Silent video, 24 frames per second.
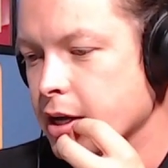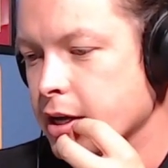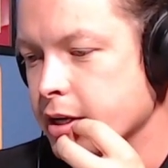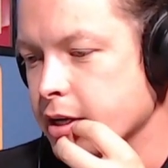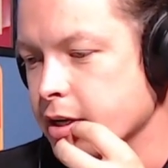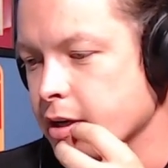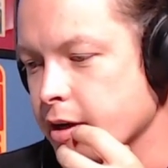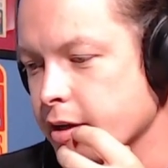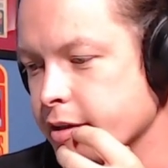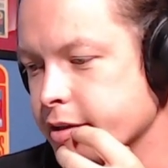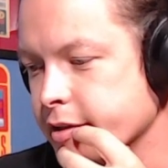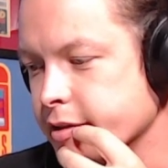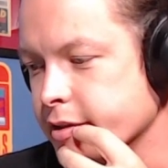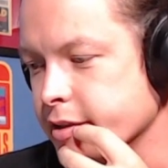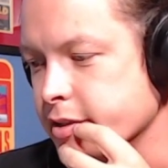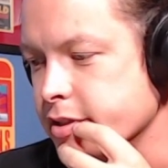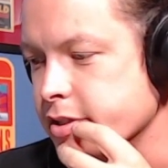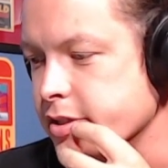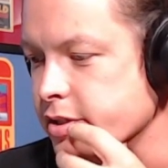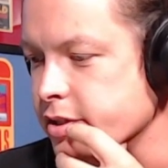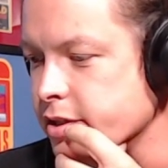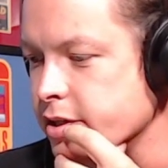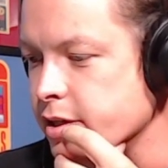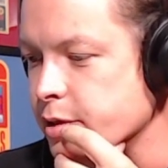I think this
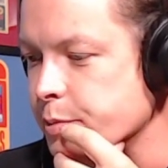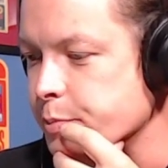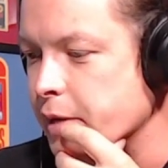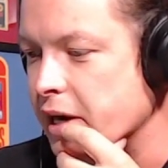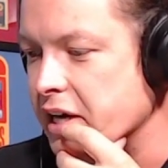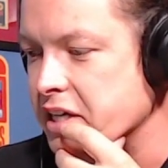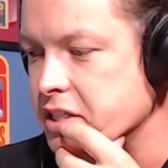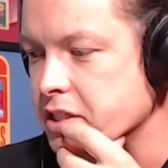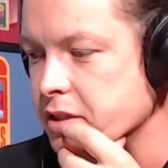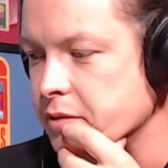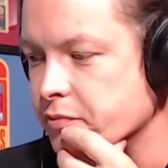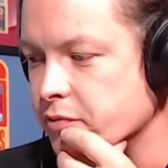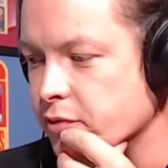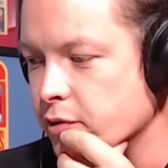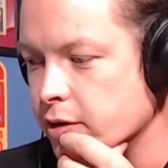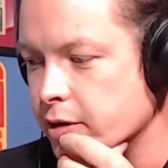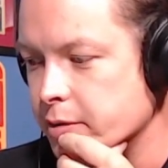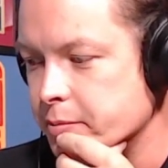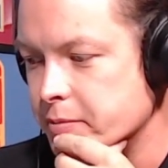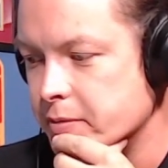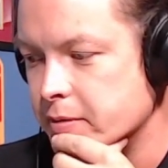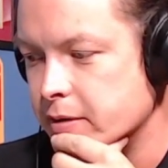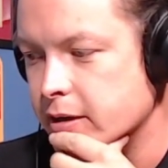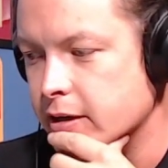is a good matchup for
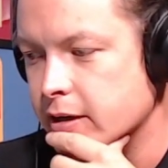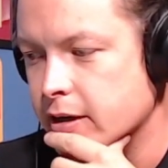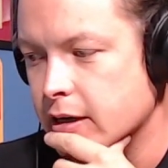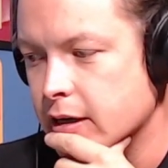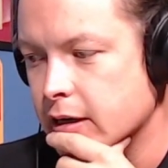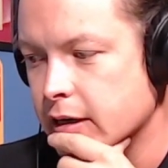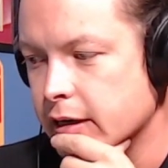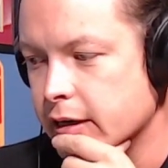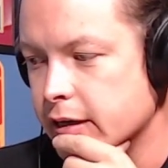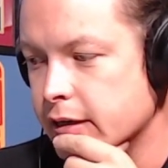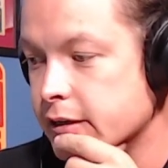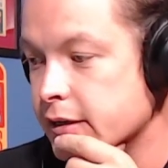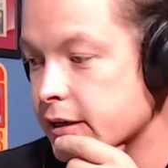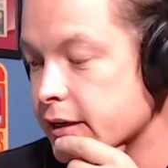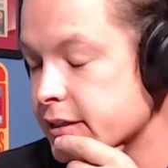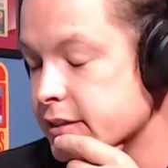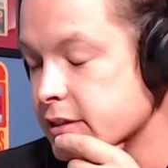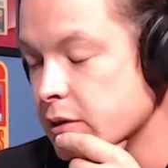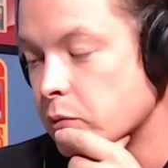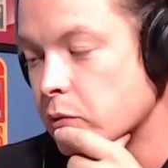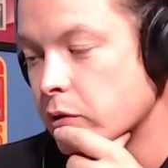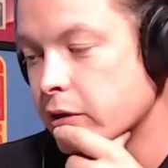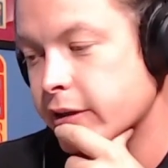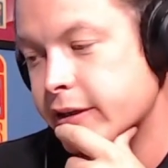him here. He's
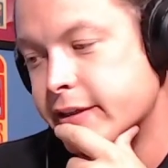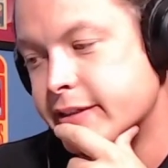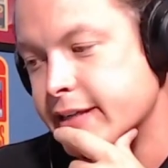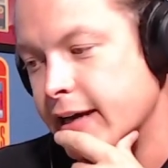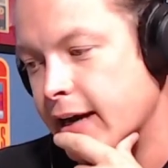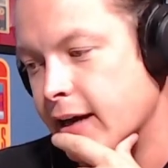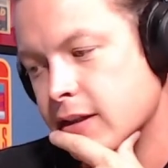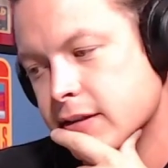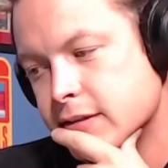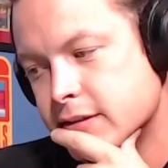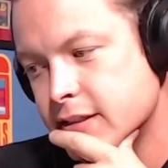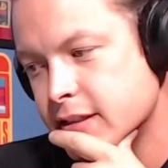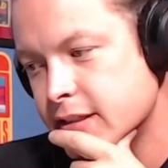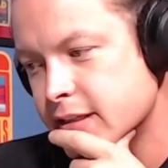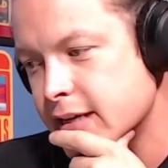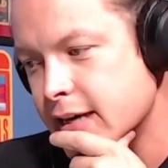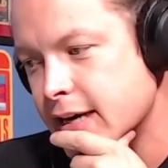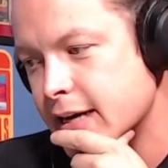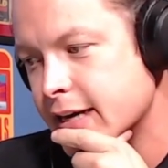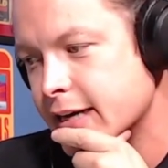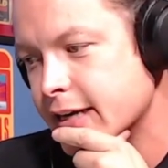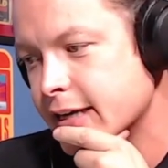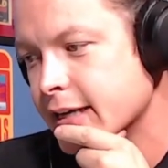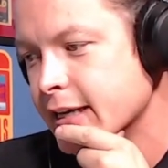a really talented
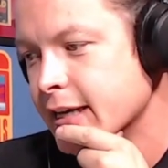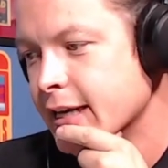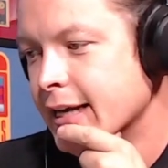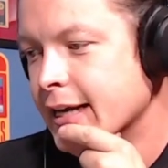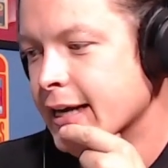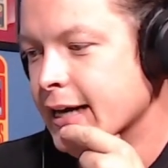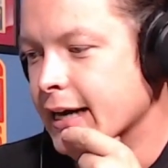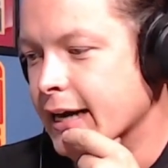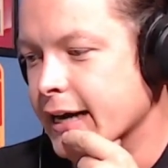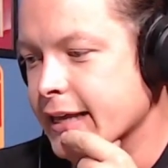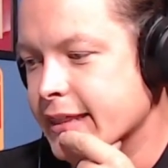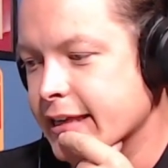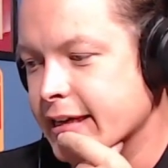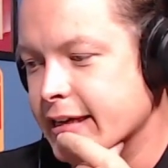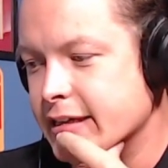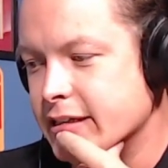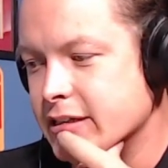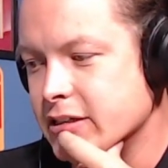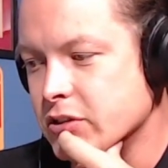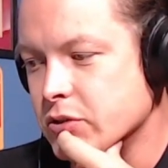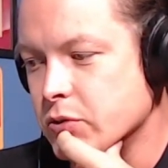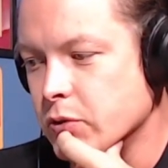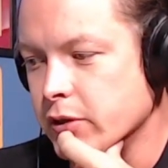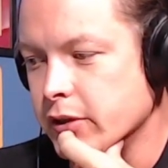guy. I think he
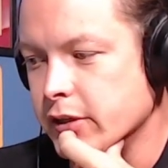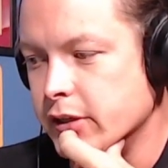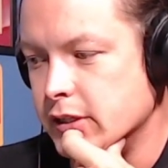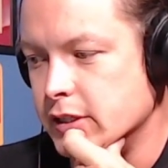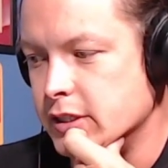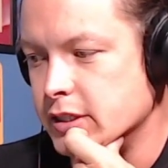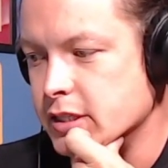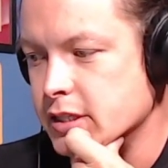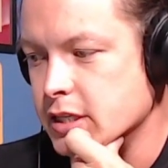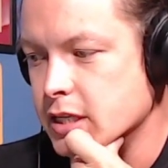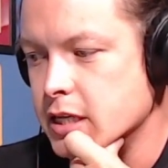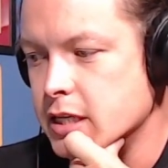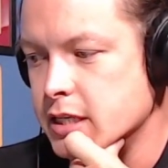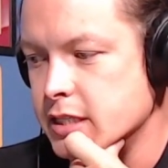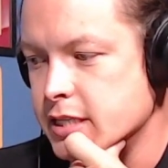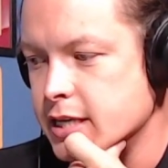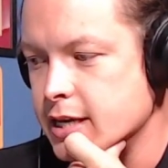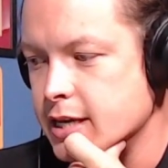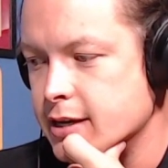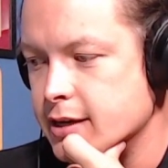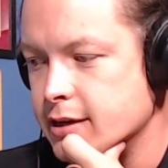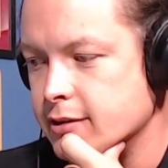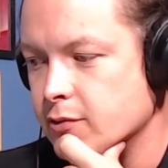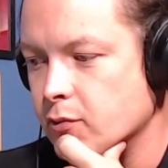just really needs to get his
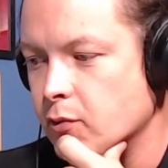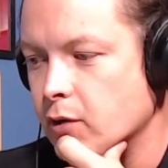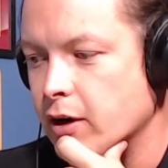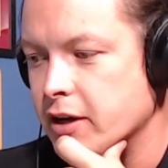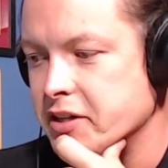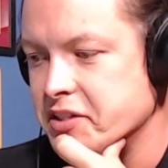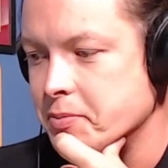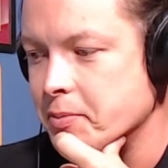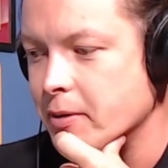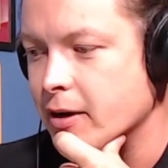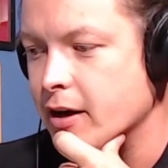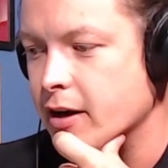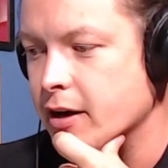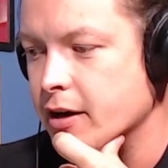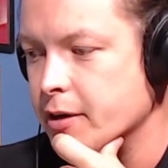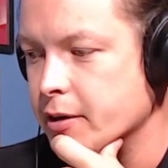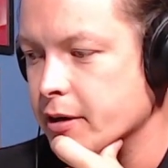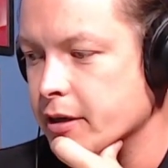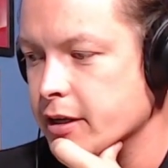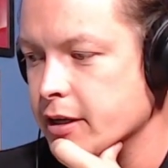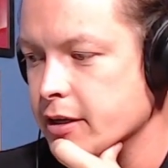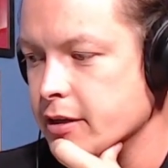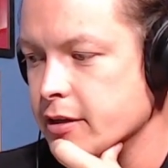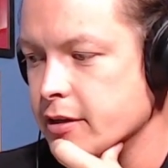head in the right spot
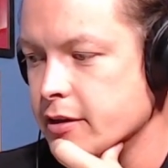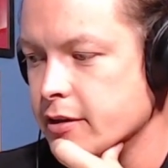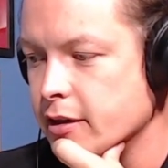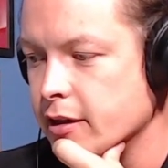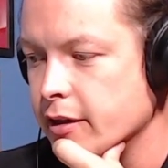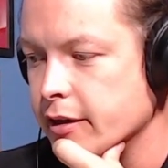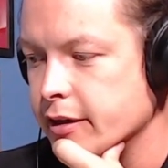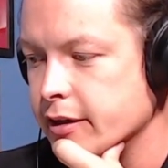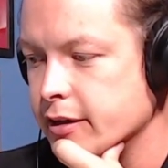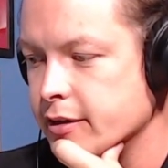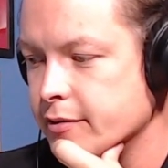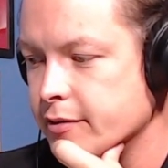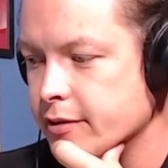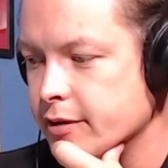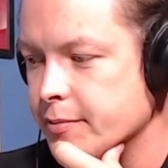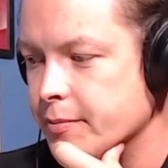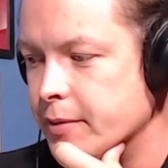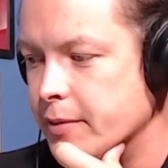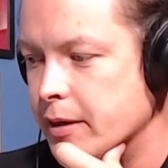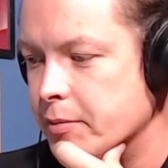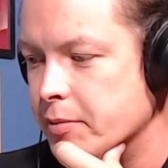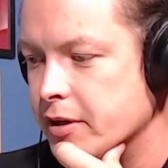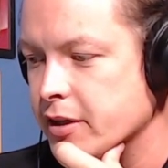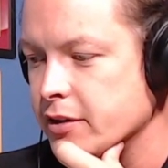and
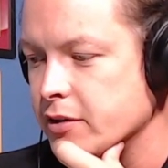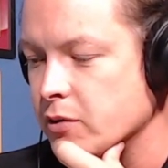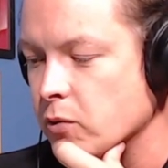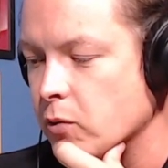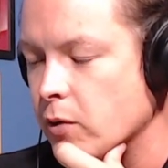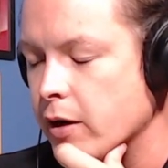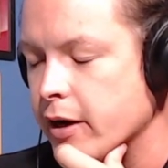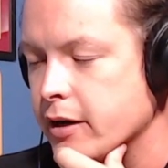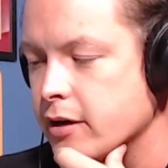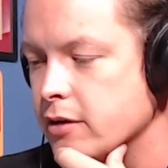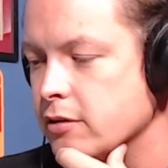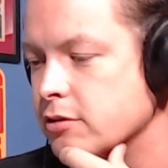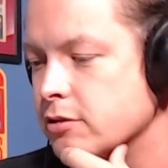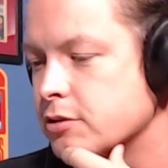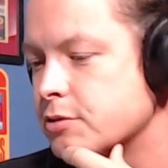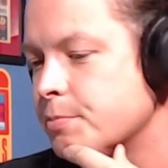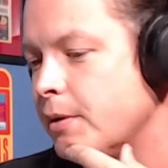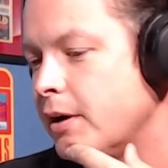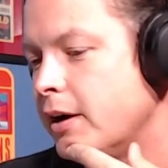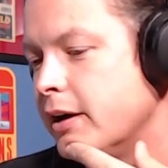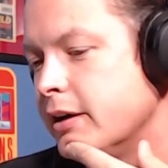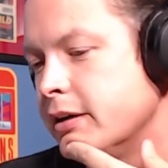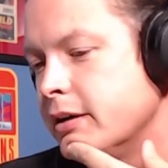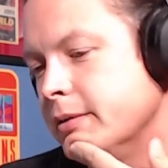maybe get the right coach
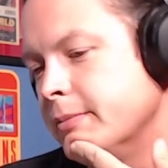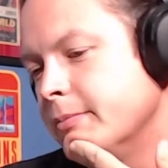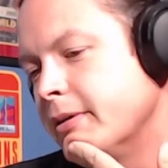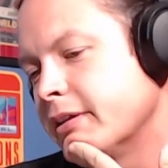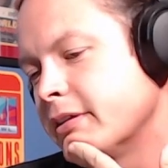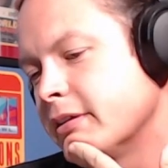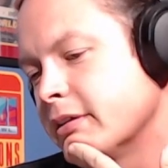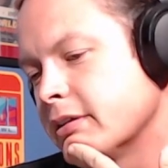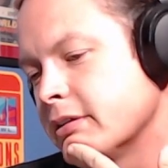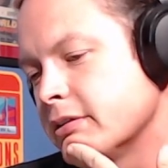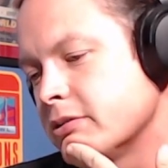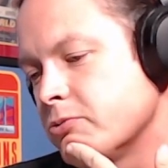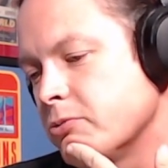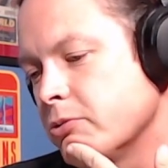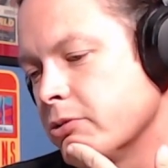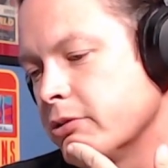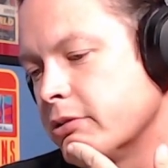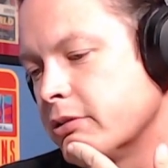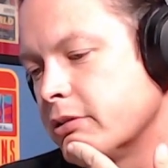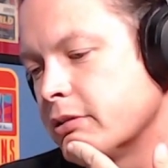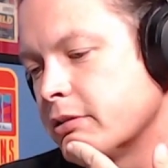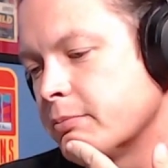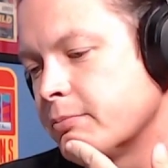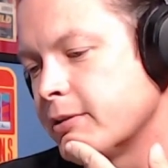behind him. I think is really
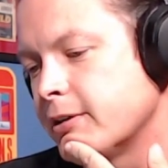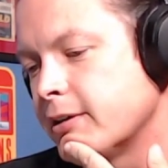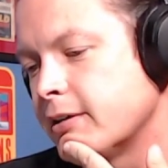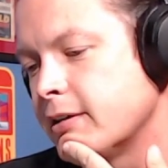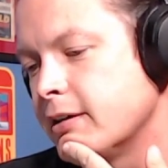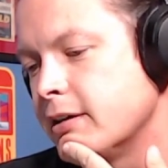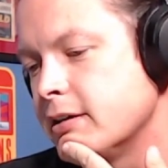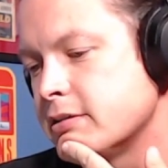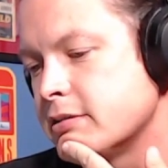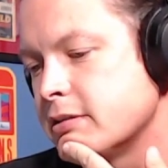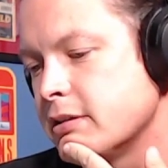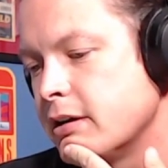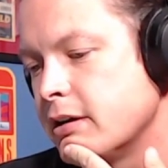a big case there.